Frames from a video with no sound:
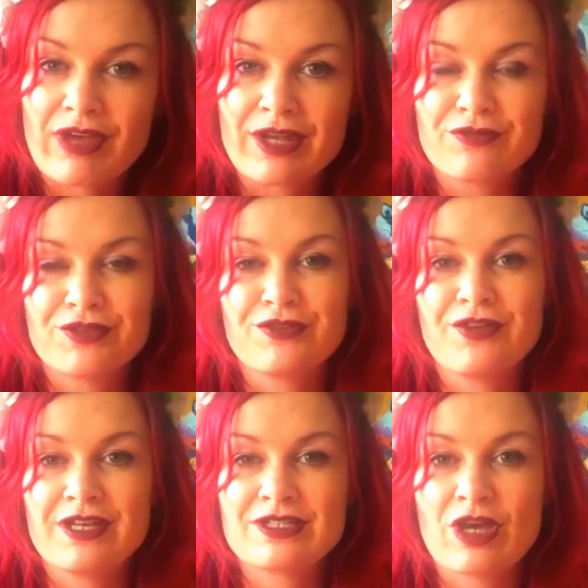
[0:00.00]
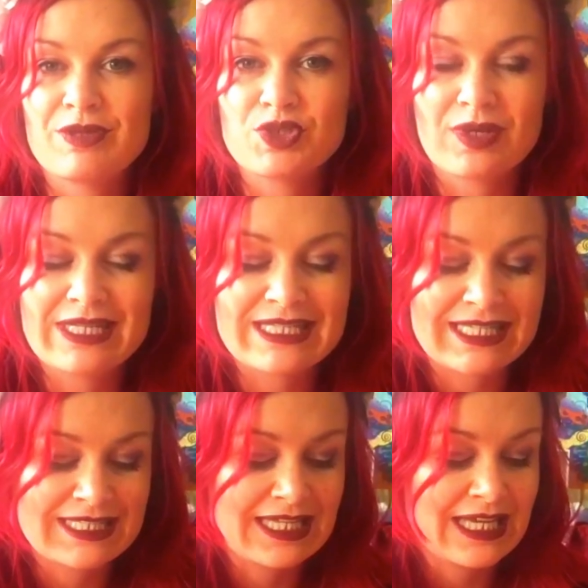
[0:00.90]
ran for the first time in
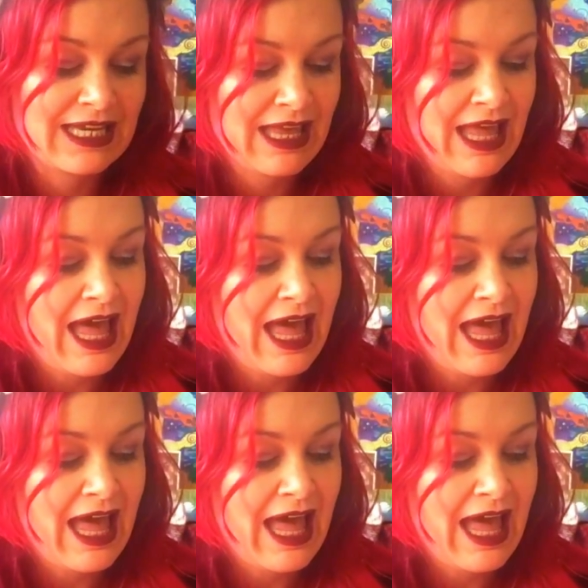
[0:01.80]
2016